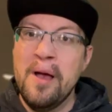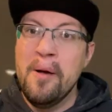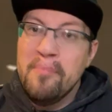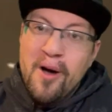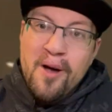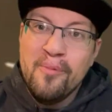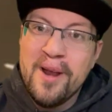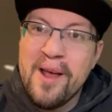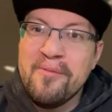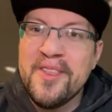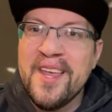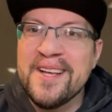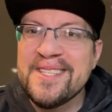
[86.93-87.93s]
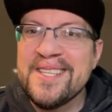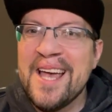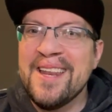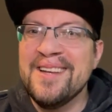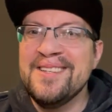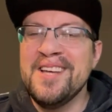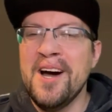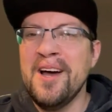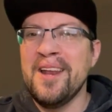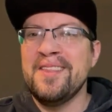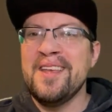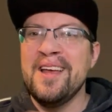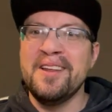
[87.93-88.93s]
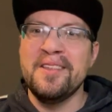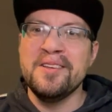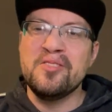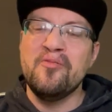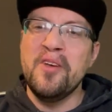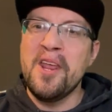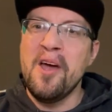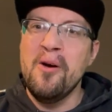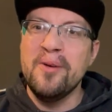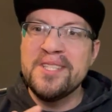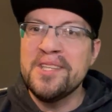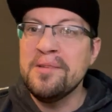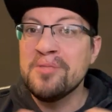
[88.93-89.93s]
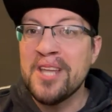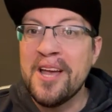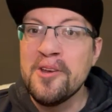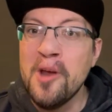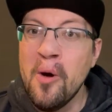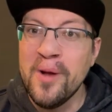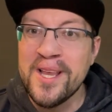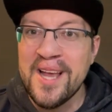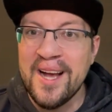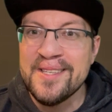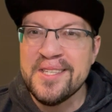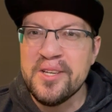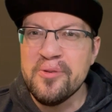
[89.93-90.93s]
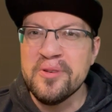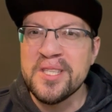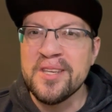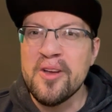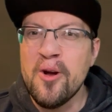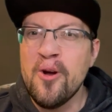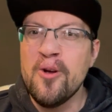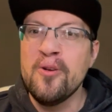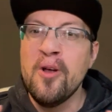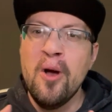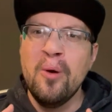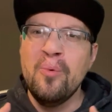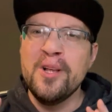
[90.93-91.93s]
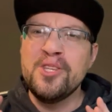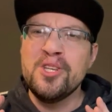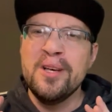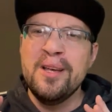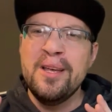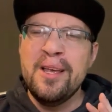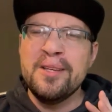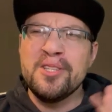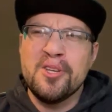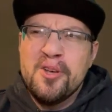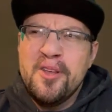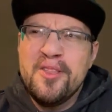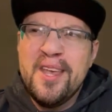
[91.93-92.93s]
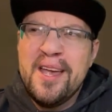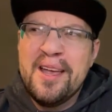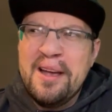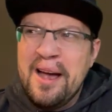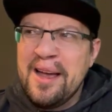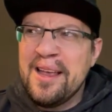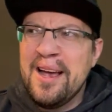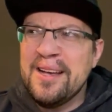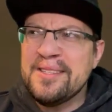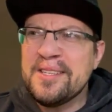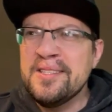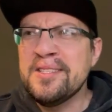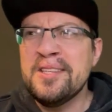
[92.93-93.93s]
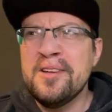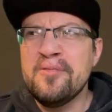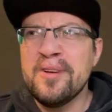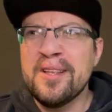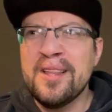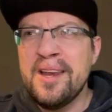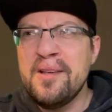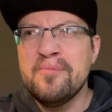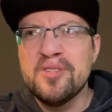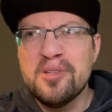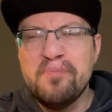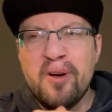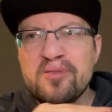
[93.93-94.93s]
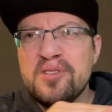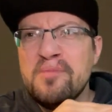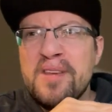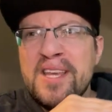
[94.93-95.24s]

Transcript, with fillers: But when everything's said and done, at the end of this video, it seems like no one got seriously hurt, which is a good thing, I guess, considering that he was supposed to be